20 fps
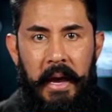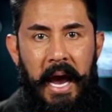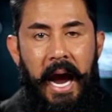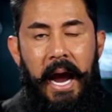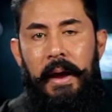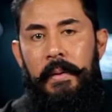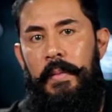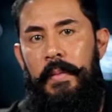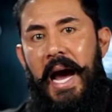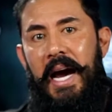
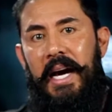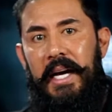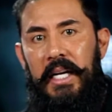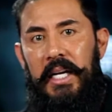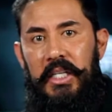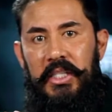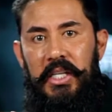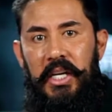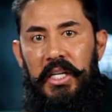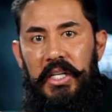I am not
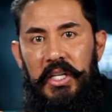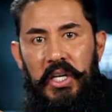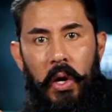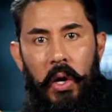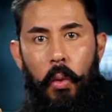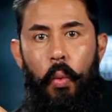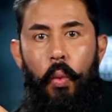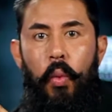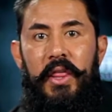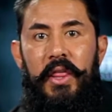going to, uh, you know,
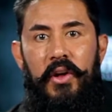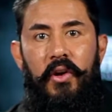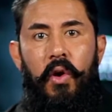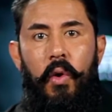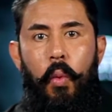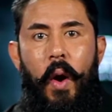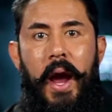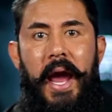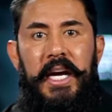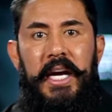wither
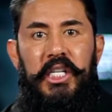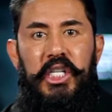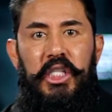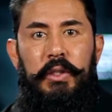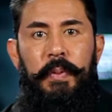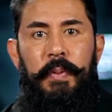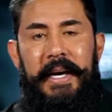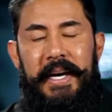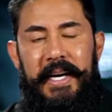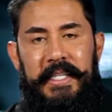away just
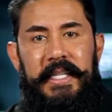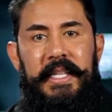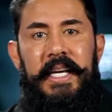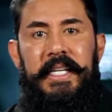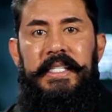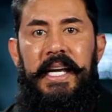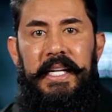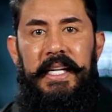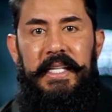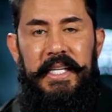because
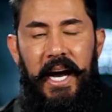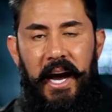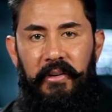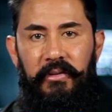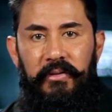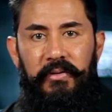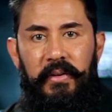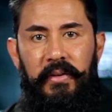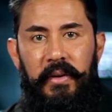things get tough.